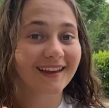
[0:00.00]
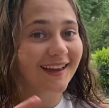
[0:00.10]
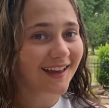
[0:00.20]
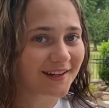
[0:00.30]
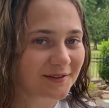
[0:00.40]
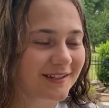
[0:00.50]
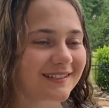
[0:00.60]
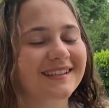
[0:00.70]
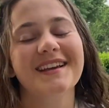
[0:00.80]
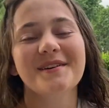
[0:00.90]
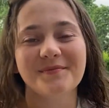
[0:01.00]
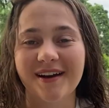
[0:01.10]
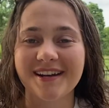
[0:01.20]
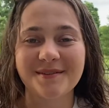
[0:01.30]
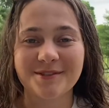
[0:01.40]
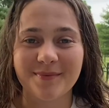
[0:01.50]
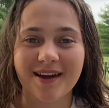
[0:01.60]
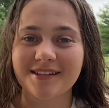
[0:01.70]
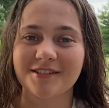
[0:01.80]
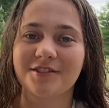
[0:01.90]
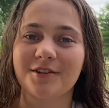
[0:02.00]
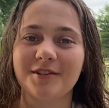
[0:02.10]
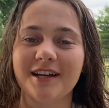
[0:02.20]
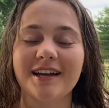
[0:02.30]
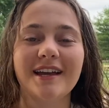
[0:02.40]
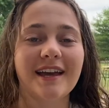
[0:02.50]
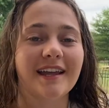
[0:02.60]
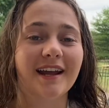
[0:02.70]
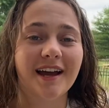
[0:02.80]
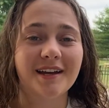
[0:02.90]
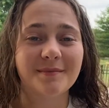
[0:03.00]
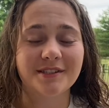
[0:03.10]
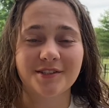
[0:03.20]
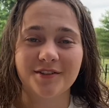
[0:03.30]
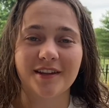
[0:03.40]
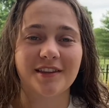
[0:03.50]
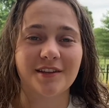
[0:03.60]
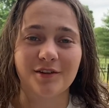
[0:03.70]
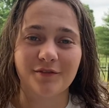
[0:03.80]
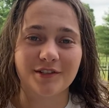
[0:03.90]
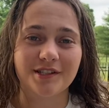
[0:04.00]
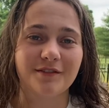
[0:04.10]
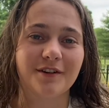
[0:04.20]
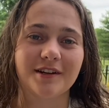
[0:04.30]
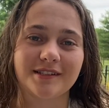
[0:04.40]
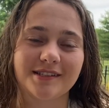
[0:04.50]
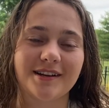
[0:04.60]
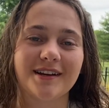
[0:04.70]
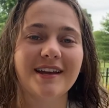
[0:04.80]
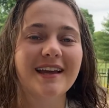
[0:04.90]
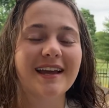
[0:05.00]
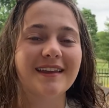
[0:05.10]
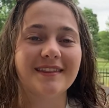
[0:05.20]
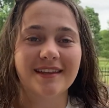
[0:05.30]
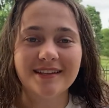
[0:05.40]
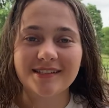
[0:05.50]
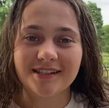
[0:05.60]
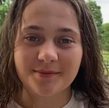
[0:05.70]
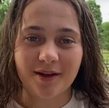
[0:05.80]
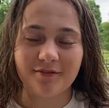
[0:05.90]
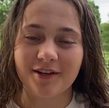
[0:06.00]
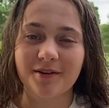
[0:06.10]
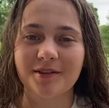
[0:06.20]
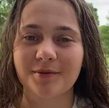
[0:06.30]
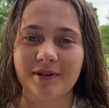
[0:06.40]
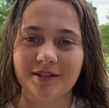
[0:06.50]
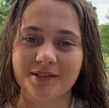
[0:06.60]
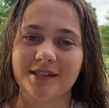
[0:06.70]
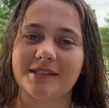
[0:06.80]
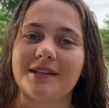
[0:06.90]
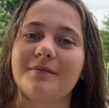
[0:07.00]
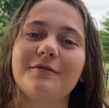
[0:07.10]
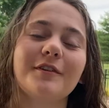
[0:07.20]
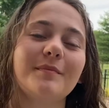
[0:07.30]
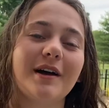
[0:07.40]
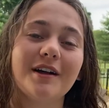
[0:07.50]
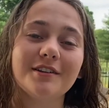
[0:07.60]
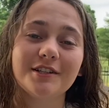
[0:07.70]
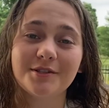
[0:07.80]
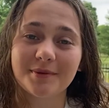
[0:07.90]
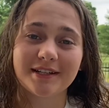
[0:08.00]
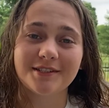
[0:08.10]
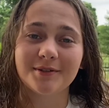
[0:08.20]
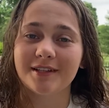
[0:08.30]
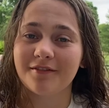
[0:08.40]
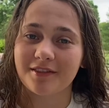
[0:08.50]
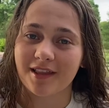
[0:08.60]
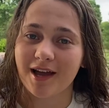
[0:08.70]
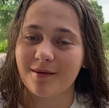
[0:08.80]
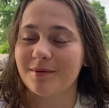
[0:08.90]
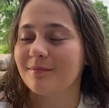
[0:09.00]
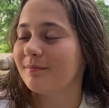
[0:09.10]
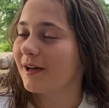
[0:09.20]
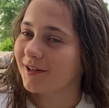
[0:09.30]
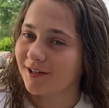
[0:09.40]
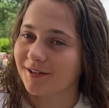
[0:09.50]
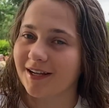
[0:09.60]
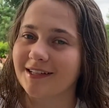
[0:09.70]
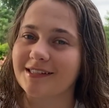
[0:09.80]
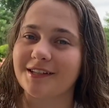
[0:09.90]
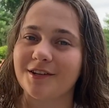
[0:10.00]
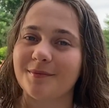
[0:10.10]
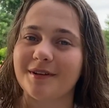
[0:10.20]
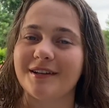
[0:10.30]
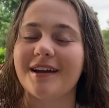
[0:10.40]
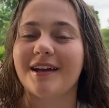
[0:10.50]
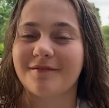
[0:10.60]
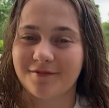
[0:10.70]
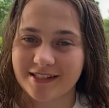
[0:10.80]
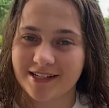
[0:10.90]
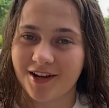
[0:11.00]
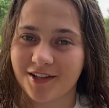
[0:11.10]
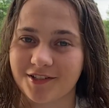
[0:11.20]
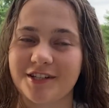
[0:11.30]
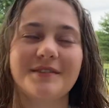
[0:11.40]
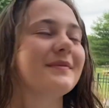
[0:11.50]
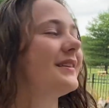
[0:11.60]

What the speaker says: Anyways, my name is Madison Chola, and I am a student at the University of Arkansas, and this is my video on the renal system for Biology 2211 Lab, better known as Human Physiology.